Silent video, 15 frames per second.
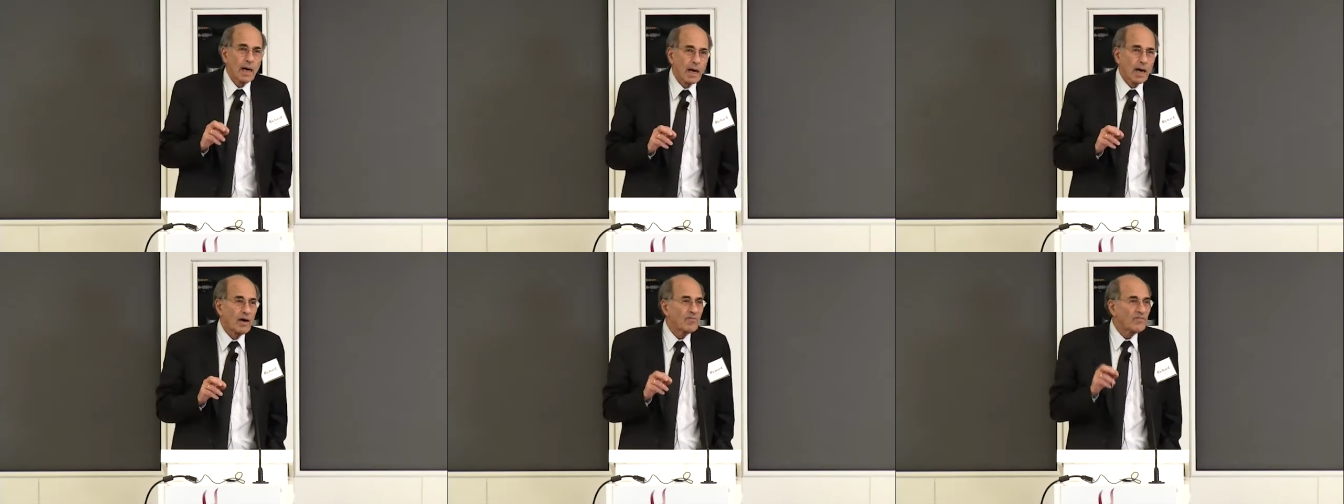
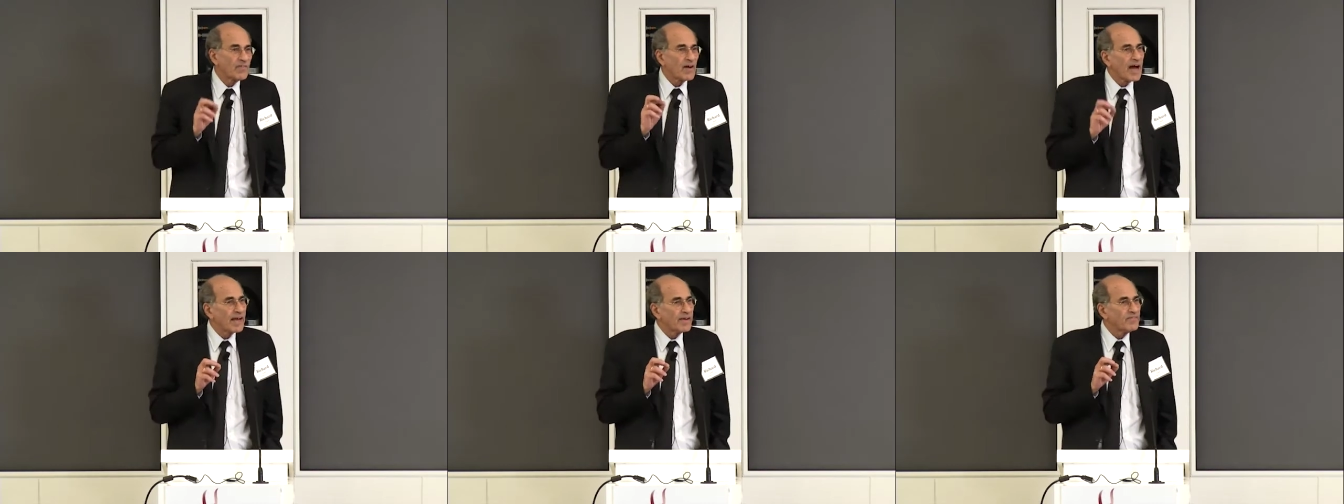of
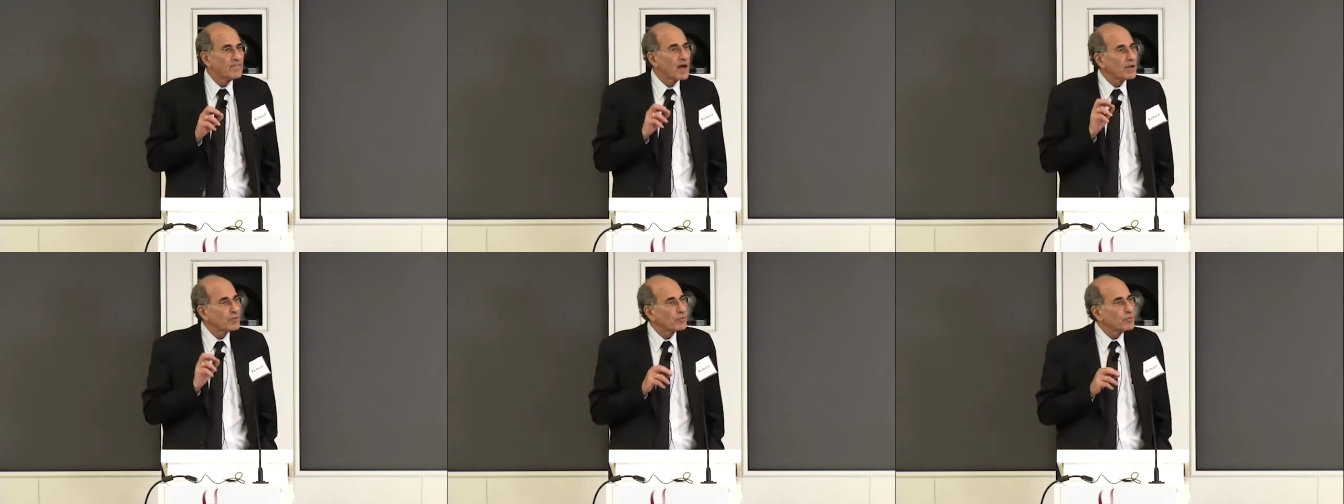uh,
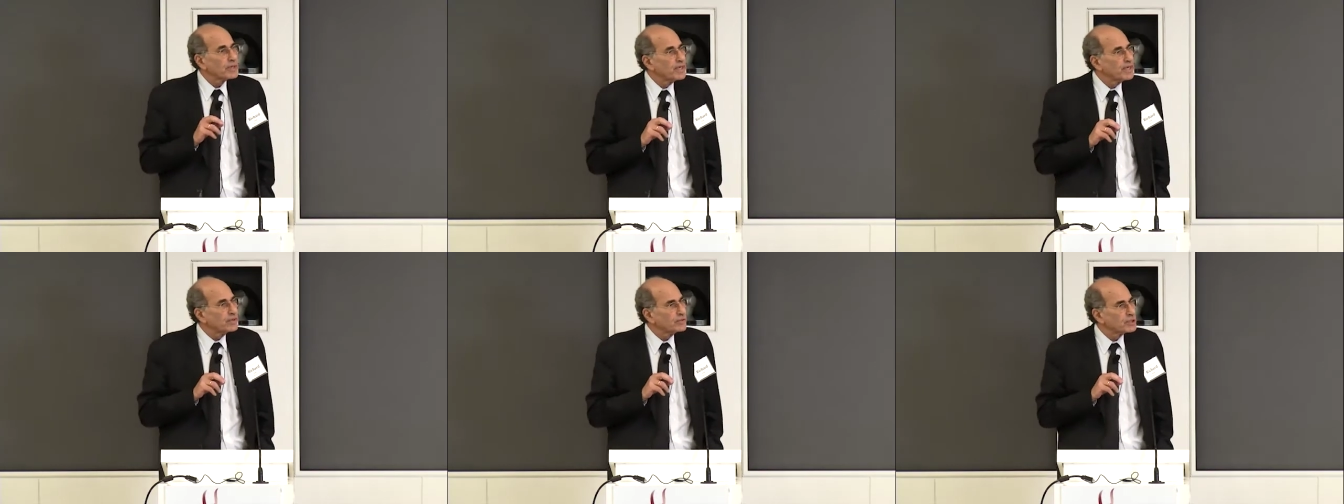
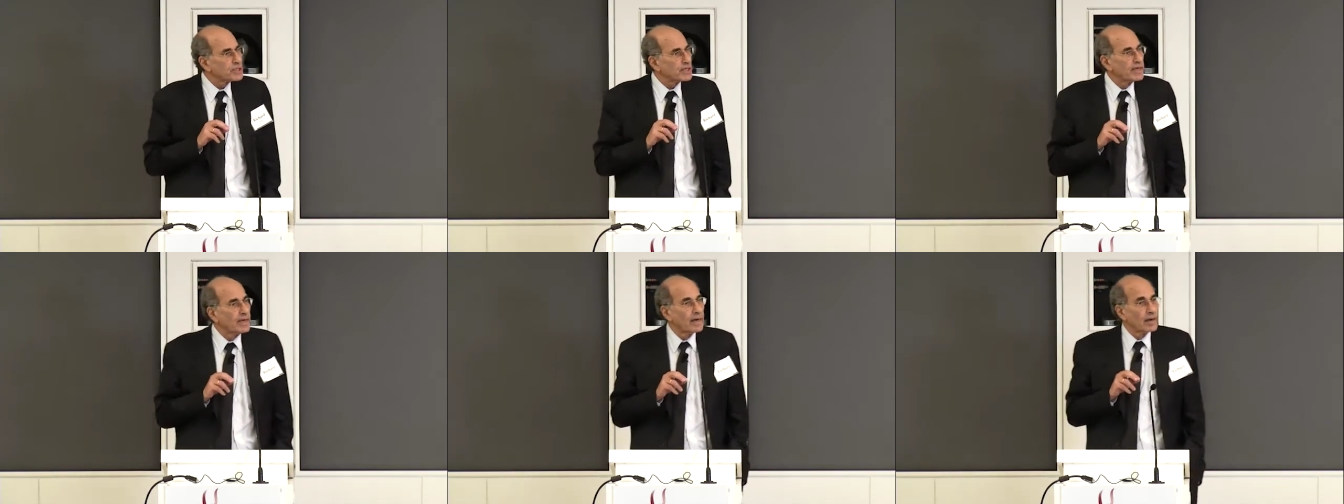500 years
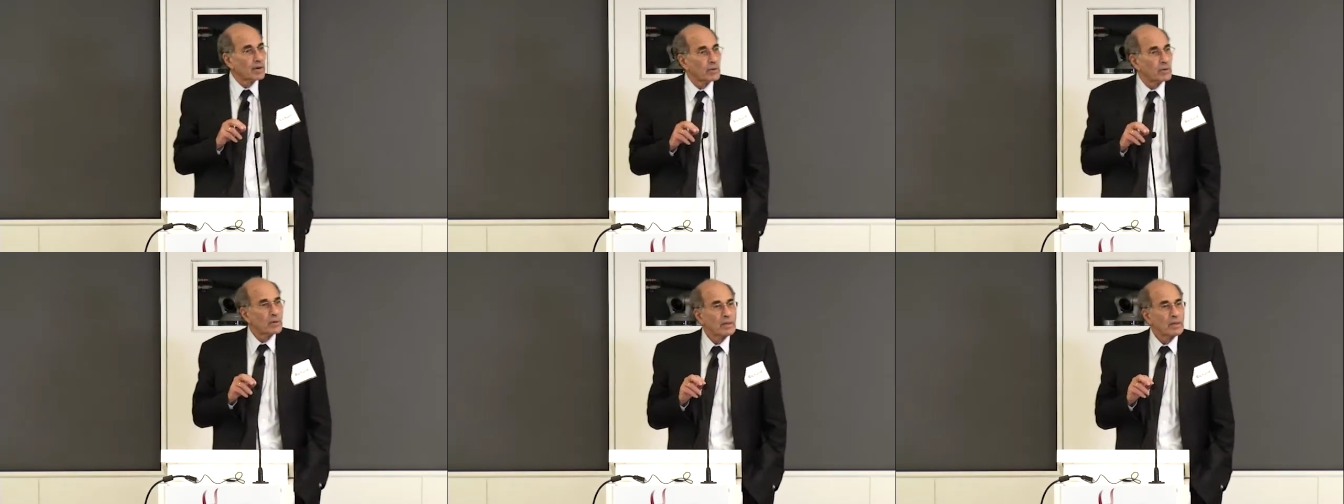ago,